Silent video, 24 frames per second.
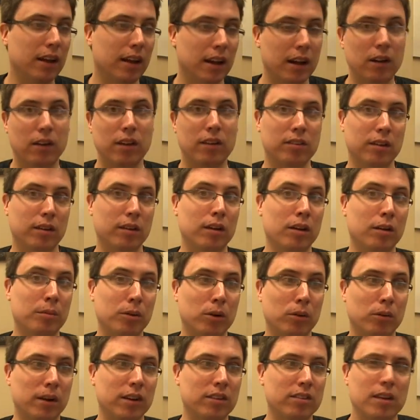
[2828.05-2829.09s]
it's a little
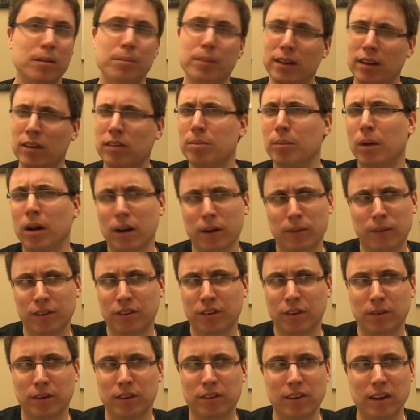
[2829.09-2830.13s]
more risky, but the smaller
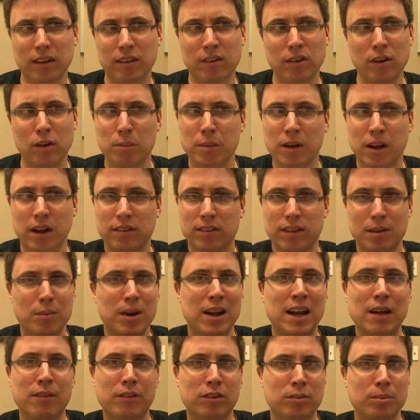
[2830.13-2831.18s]
ones are risky too, because they
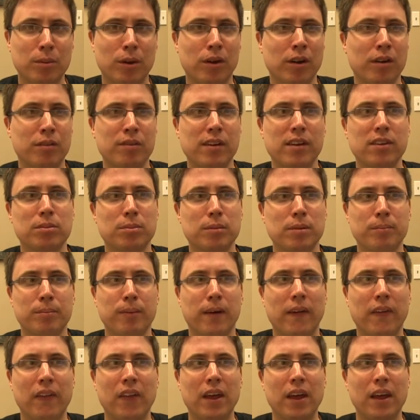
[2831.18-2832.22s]
might have a smaller investment,
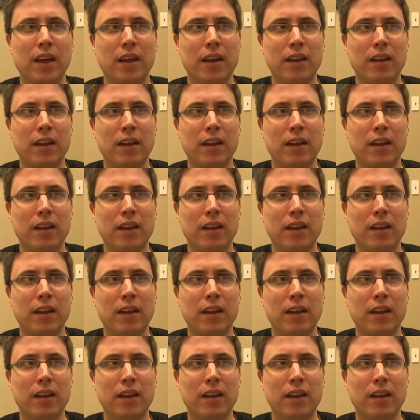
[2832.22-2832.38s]
but